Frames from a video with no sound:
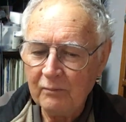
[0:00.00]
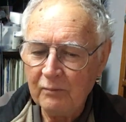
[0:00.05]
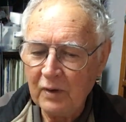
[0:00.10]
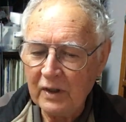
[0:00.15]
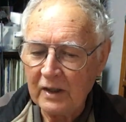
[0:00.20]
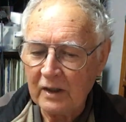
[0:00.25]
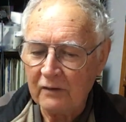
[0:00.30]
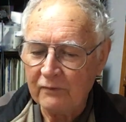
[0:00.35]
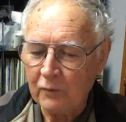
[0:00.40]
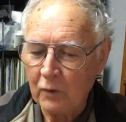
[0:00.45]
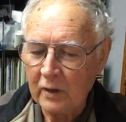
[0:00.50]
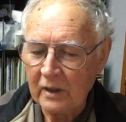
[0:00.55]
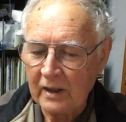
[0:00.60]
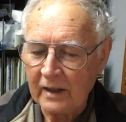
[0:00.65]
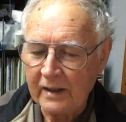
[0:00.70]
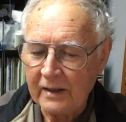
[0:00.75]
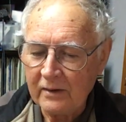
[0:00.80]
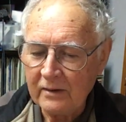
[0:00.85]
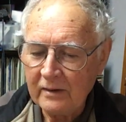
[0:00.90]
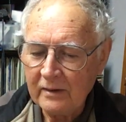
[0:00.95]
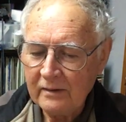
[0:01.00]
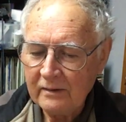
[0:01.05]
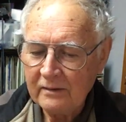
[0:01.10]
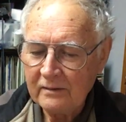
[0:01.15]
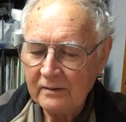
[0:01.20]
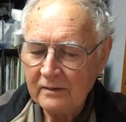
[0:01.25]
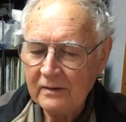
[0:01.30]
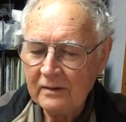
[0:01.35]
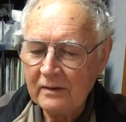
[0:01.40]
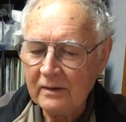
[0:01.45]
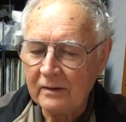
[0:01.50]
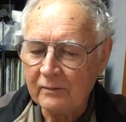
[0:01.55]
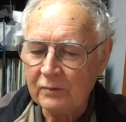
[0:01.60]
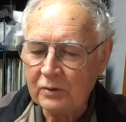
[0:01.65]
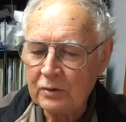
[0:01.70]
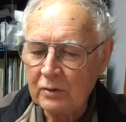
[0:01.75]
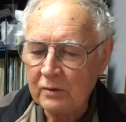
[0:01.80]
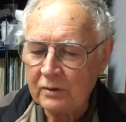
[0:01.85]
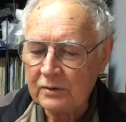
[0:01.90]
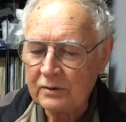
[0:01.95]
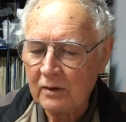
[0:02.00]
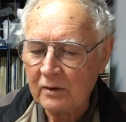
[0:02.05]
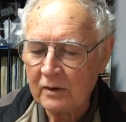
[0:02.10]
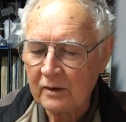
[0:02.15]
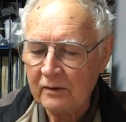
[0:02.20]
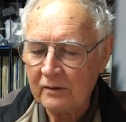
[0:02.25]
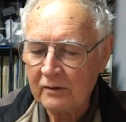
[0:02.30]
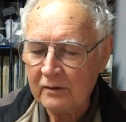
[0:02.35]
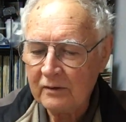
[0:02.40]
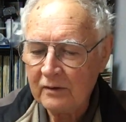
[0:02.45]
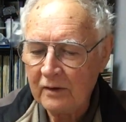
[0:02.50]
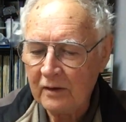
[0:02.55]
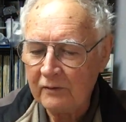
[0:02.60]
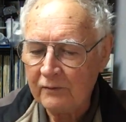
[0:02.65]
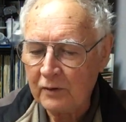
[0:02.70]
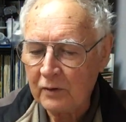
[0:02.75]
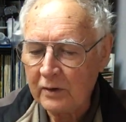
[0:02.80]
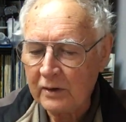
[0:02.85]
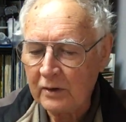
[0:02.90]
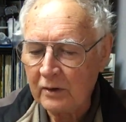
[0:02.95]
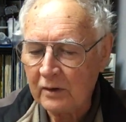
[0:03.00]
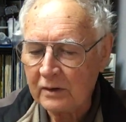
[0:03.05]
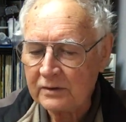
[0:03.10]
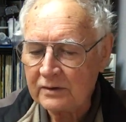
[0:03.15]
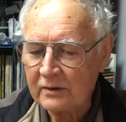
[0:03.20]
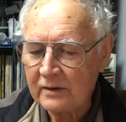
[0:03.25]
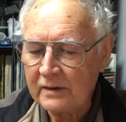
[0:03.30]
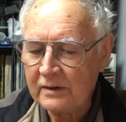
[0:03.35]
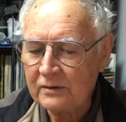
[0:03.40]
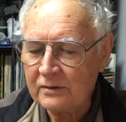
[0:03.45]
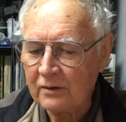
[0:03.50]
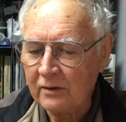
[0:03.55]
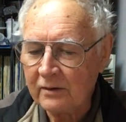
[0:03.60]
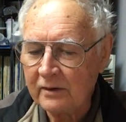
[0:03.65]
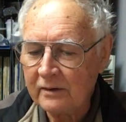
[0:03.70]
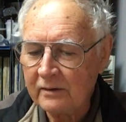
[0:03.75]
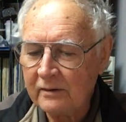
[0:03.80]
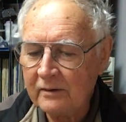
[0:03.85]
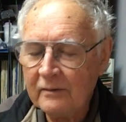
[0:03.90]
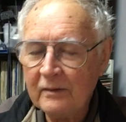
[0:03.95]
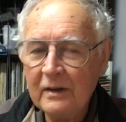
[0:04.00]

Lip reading: being a voigtlander, I'm sure it's got a very nice lens on it.